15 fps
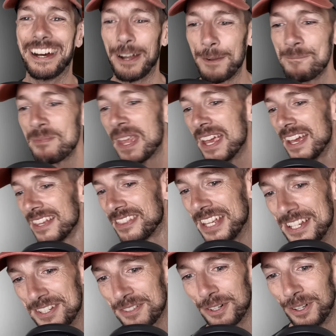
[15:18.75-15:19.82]
know,
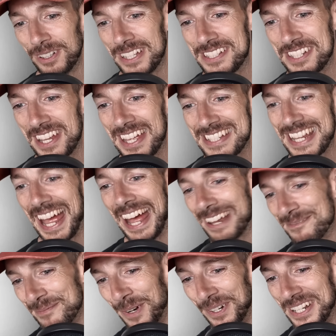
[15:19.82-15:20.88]
these are all legit,
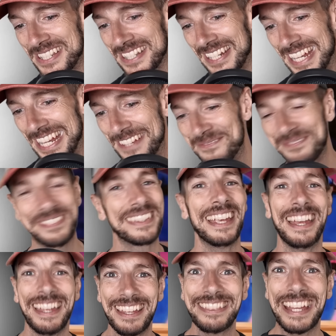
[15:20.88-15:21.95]
and honestly,
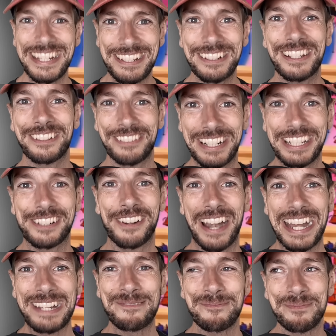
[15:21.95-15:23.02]
they do look really
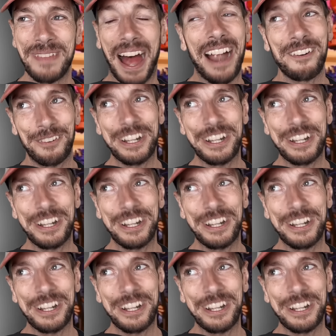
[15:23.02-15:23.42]
great. I